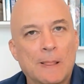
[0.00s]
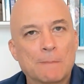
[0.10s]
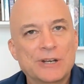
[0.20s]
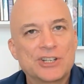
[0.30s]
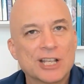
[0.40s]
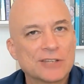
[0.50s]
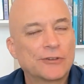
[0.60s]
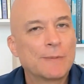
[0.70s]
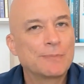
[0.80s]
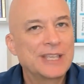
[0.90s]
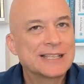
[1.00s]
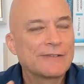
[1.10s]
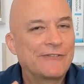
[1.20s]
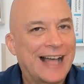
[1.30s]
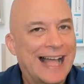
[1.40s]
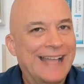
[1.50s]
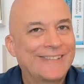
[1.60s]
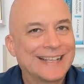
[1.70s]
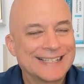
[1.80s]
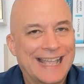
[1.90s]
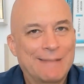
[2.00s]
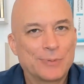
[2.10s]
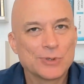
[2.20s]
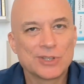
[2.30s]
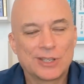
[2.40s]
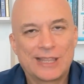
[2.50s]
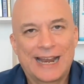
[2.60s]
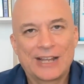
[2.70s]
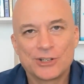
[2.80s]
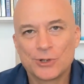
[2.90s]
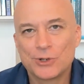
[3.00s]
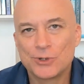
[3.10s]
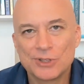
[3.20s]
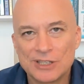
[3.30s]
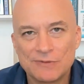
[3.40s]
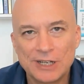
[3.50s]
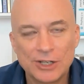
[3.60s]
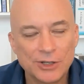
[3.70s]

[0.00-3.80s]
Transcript: But just from these 5 examples that I showed you in this video,